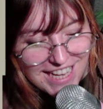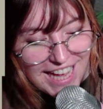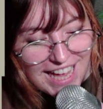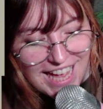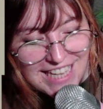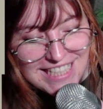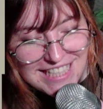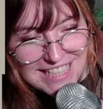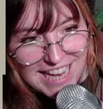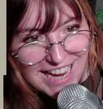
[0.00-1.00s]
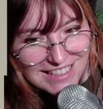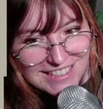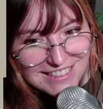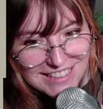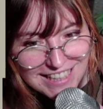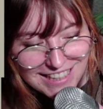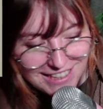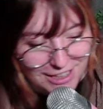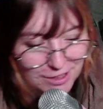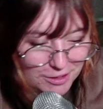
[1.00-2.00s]
Exactly.
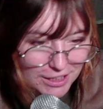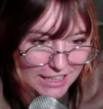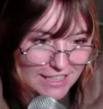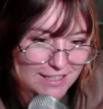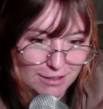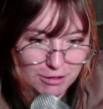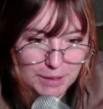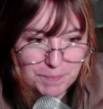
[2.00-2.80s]
You get it, Scream.